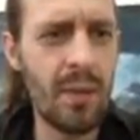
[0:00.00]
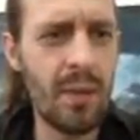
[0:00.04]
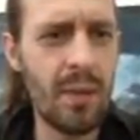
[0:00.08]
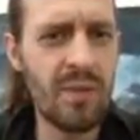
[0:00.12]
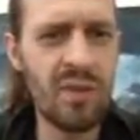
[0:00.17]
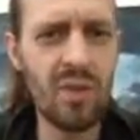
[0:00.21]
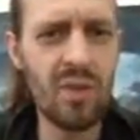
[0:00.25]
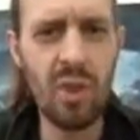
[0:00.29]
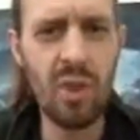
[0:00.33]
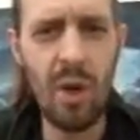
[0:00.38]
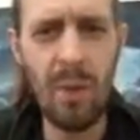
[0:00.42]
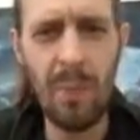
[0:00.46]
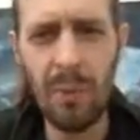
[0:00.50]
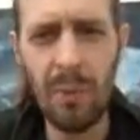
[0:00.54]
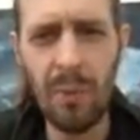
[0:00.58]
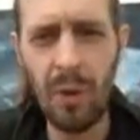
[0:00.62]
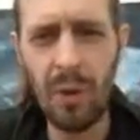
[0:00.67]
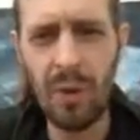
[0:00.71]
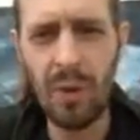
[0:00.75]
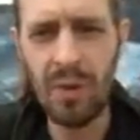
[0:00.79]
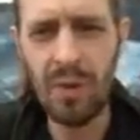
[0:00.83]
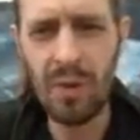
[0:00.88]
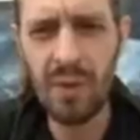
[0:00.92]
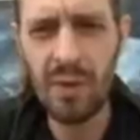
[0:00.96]
stop
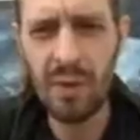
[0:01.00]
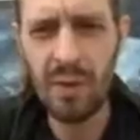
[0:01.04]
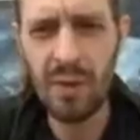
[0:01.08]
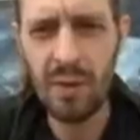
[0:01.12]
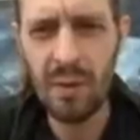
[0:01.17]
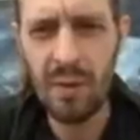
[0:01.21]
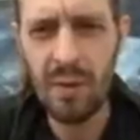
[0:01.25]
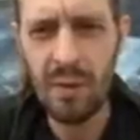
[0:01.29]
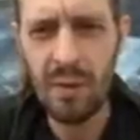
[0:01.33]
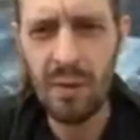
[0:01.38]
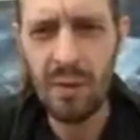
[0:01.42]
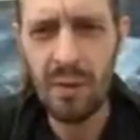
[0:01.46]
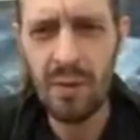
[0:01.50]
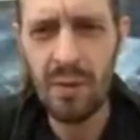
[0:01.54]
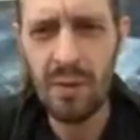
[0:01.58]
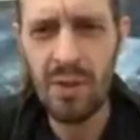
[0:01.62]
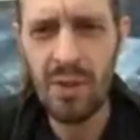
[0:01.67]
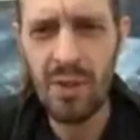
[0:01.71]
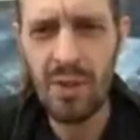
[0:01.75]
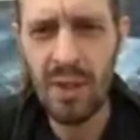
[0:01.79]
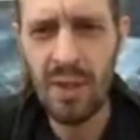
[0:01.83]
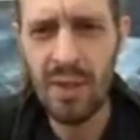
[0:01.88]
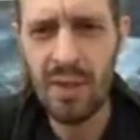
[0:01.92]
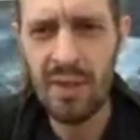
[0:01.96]
loss
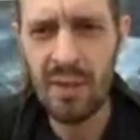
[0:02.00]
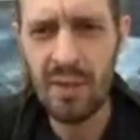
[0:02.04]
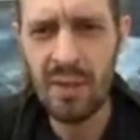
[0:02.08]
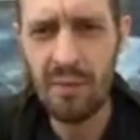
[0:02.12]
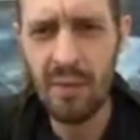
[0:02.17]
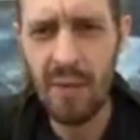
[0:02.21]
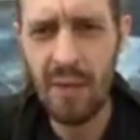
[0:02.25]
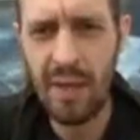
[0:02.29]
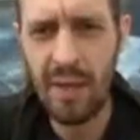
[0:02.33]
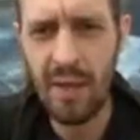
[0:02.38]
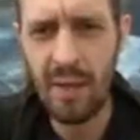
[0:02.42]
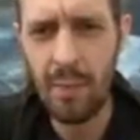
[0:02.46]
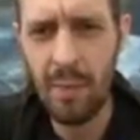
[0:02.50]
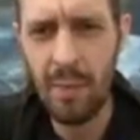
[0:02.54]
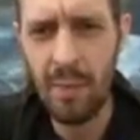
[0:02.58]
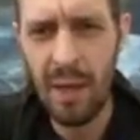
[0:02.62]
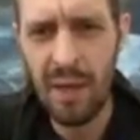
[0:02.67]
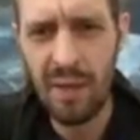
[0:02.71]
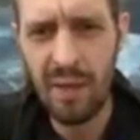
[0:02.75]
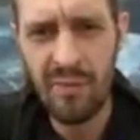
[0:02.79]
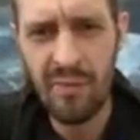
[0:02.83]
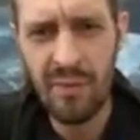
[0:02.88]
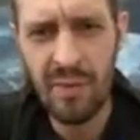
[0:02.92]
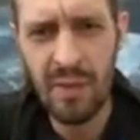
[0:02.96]
just right
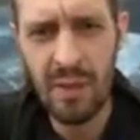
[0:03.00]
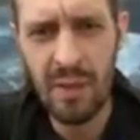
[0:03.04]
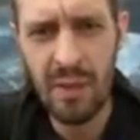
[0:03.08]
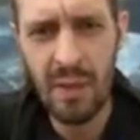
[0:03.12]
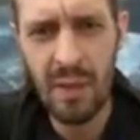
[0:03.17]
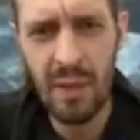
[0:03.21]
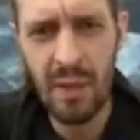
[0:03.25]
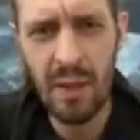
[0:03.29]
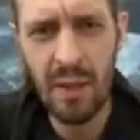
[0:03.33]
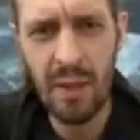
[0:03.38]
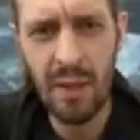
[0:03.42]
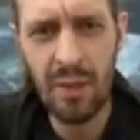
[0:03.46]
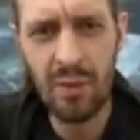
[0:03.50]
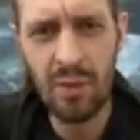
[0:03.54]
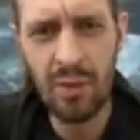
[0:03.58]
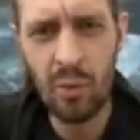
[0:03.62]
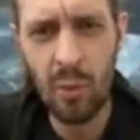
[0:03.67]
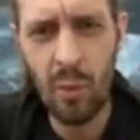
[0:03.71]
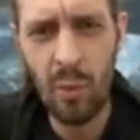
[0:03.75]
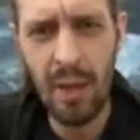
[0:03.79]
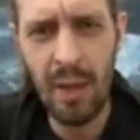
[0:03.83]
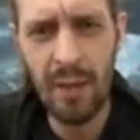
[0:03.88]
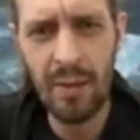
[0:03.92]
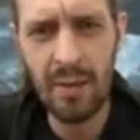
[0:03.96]
above the
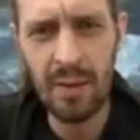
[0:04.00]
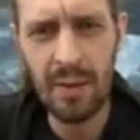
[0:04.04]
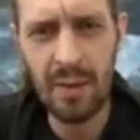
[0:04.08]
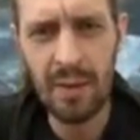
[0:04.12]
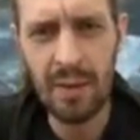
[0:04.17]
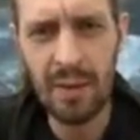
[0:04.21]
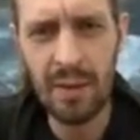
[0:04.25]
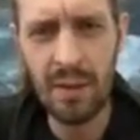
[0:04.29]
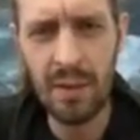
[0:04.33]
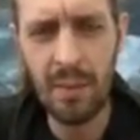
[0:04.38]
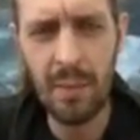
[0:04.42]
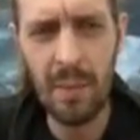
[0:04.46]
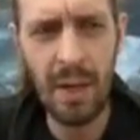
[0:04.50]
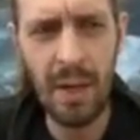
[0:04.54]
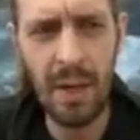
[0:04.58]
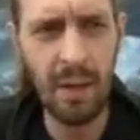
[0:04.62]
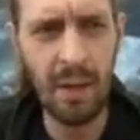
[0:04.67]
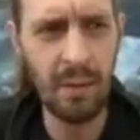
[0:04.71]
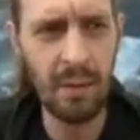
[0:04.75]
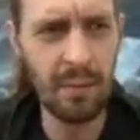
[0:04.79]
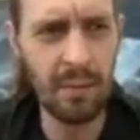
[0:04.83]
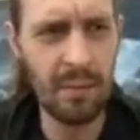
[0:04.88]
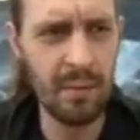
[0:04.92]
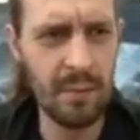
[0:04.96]
200
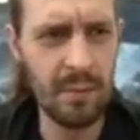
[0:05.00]
EMA,